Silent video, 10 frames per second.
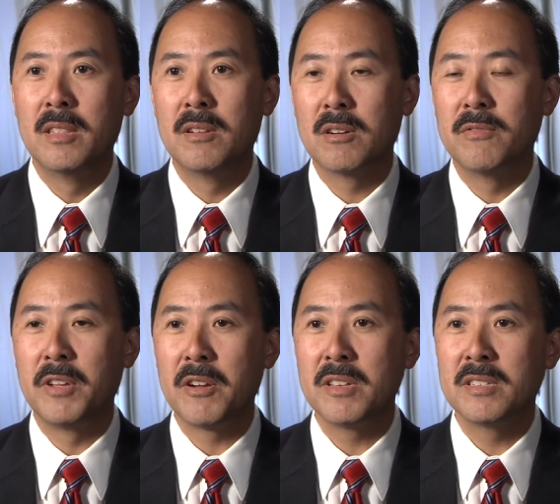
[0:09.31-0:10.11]
There are
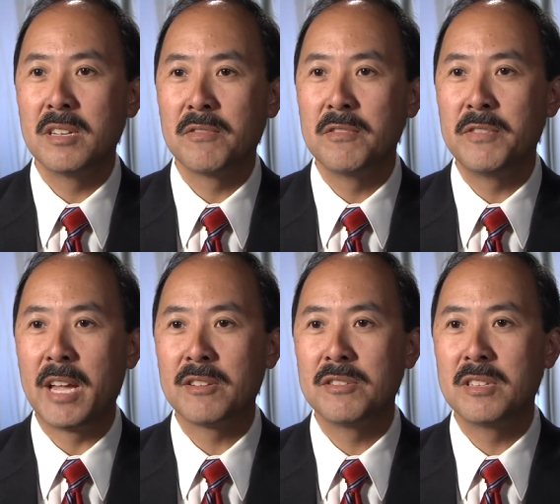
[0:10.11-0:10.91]
various different
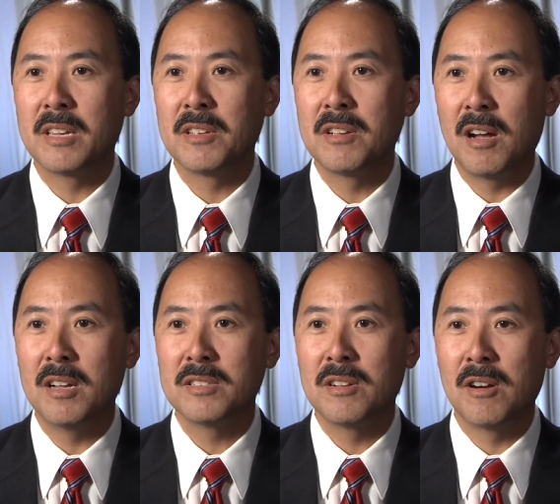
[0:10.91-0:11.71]
factors that could
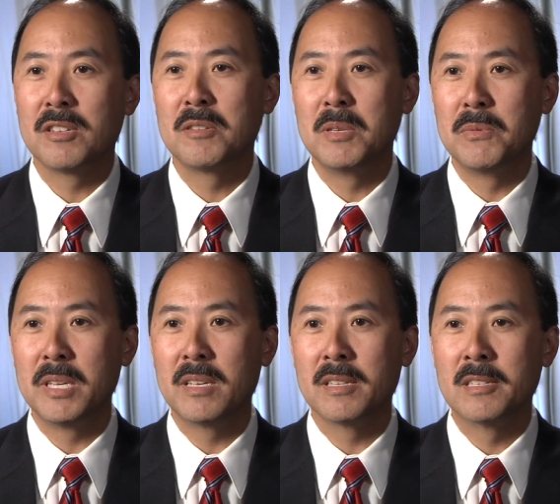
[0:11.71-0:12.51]
cause the heart to be
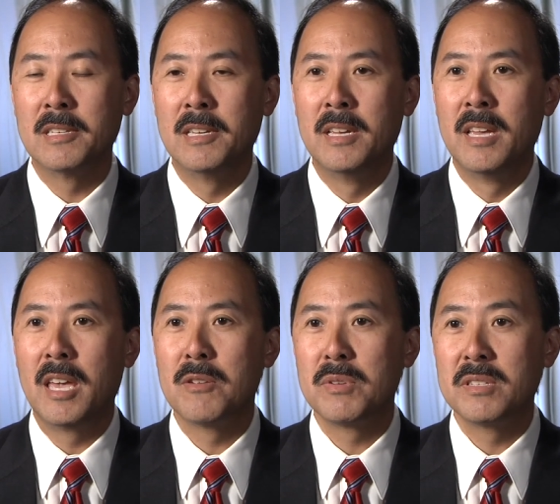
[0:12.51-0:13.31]
weakened.
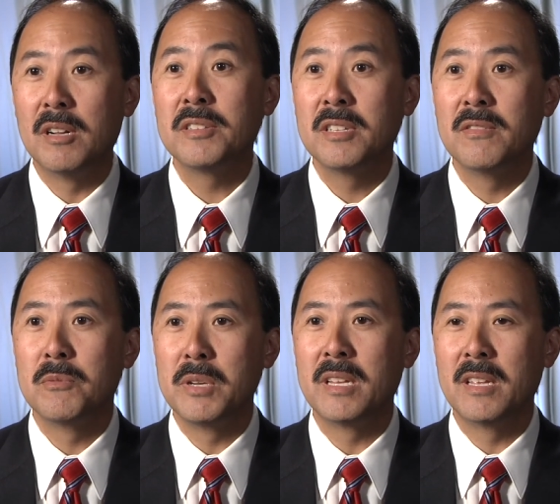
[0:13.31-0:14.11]
And the result of the
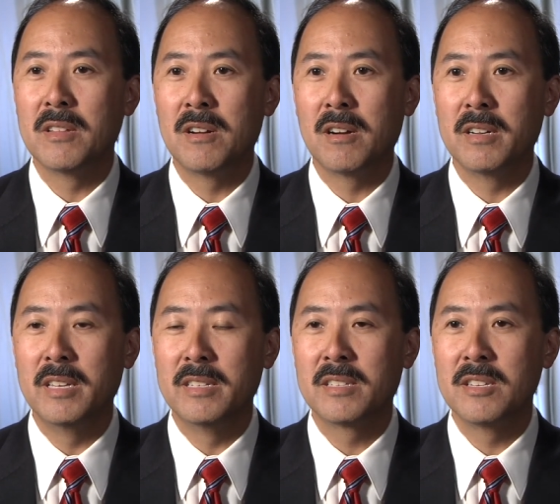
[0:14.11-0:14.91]
weakening of the heart
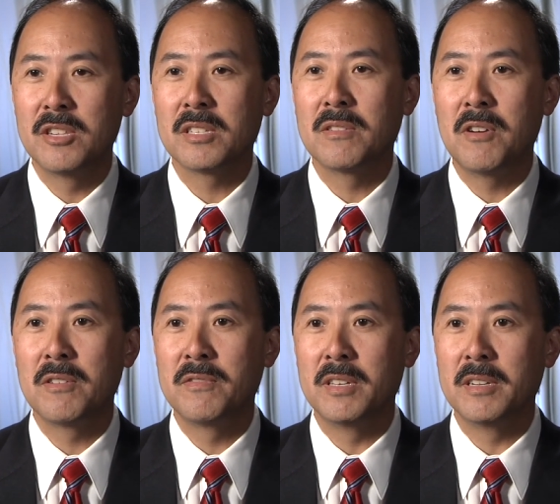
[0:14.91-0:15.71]
is congestive
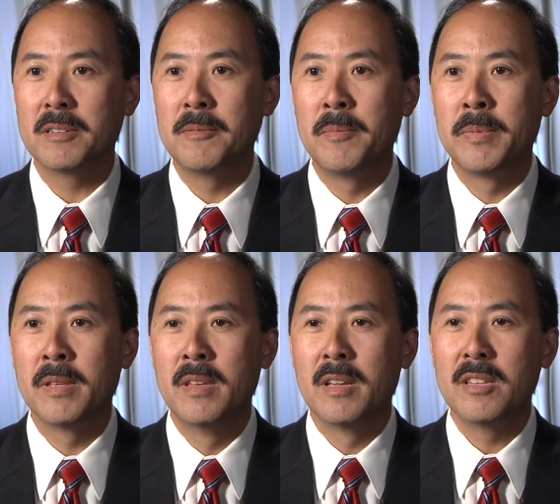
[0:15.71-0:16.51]
heart failure.
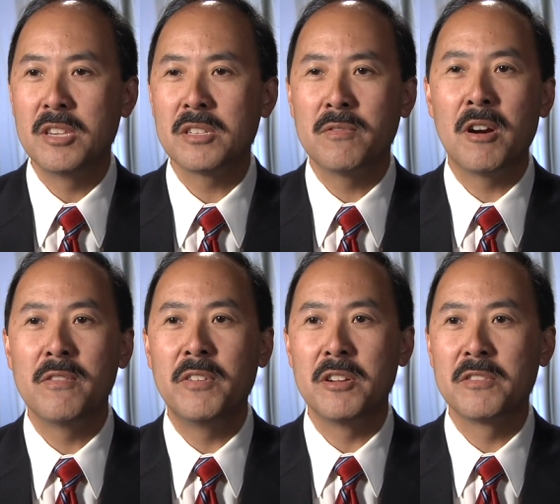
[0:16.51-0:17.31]
Congestive heart
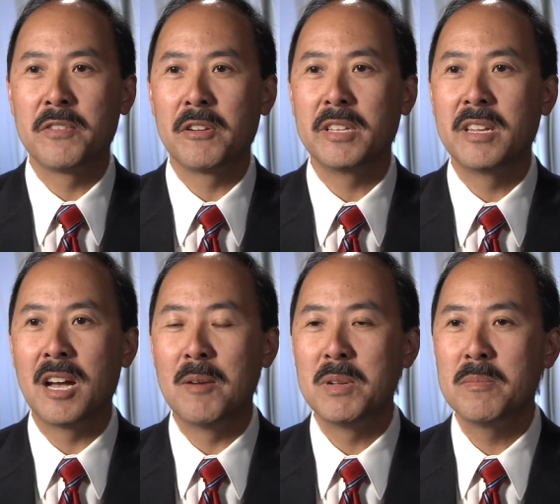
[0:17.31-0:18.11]
failure is fairly
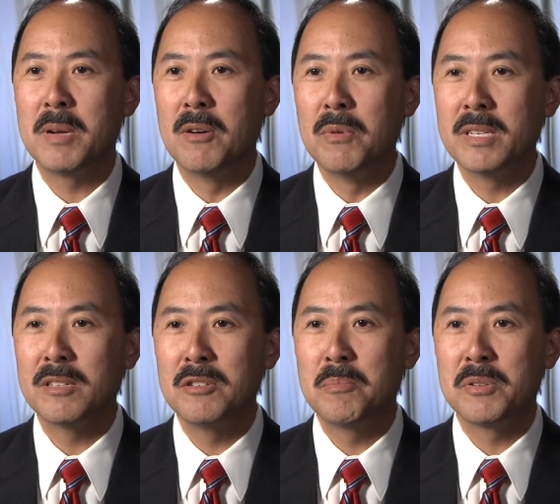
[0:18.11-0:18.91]
common. About 1
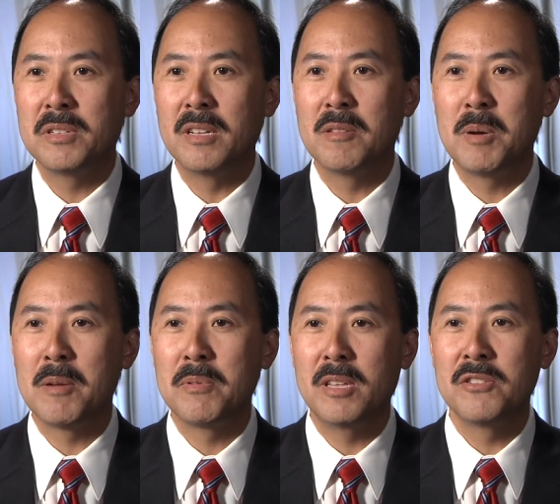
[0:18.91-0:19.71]
to 2% of the
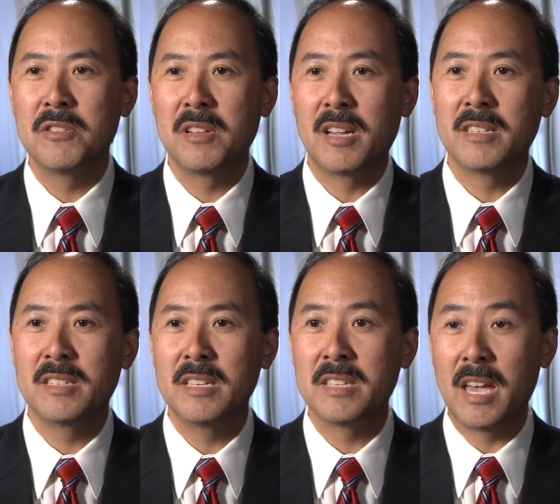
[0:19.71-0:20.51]
population in the United
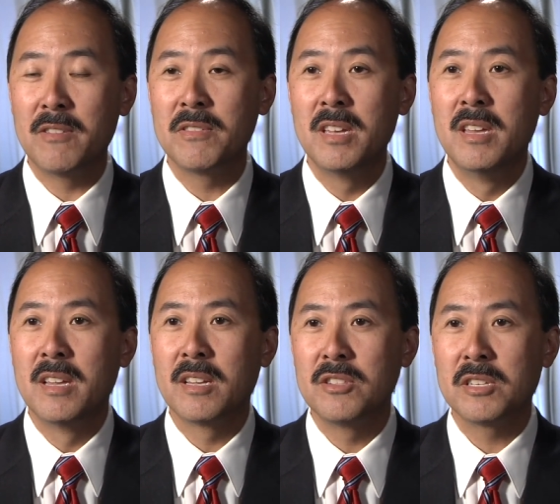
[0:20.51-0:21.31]
States have
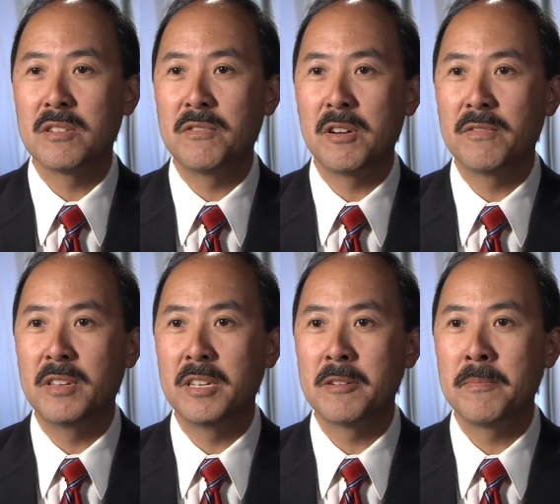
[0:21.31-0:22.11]
congestive heart
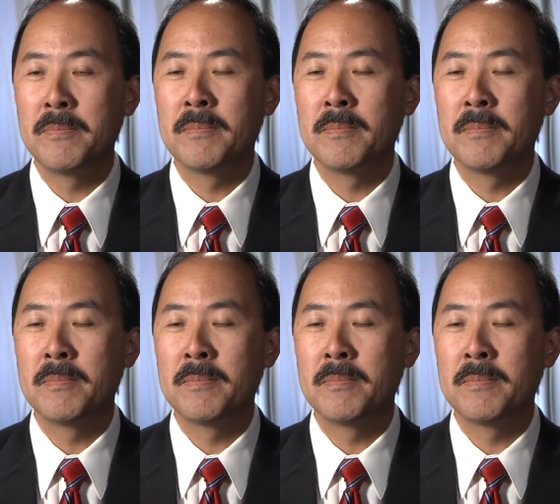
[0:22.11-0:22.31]
failure.